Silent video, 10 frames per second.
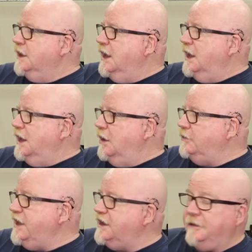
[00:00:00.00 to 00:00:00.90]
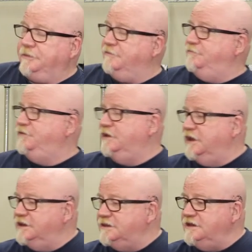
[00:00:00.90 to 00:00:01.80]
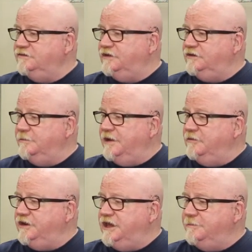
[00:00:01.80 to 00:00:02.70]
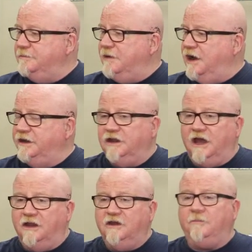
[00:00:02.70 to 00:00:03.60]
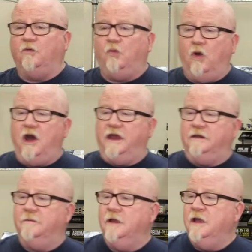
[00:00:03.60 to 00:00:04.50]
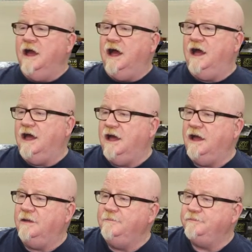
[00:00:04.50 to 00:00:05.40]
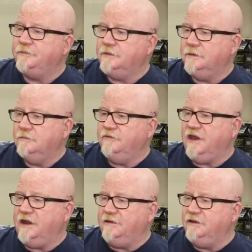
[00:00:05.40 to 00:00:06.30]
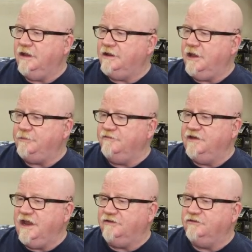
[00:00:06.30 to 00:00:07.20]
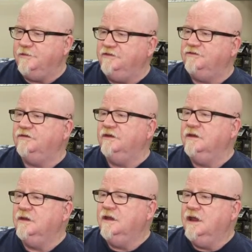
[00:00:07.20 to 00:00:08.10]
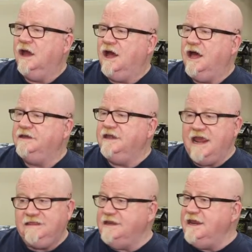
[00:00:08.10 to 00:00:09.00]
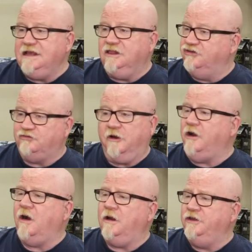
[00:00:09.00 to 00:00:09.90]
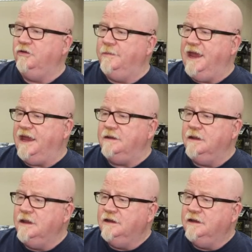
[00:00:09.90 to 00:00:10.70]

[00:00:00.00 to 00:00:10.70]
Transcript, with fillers: Uh, okay, a couple of uh, things that you might want to keep in mind. Uh, number one, uh, we got a, a, couple of announcements. Uh, Nathan English, where are you, man?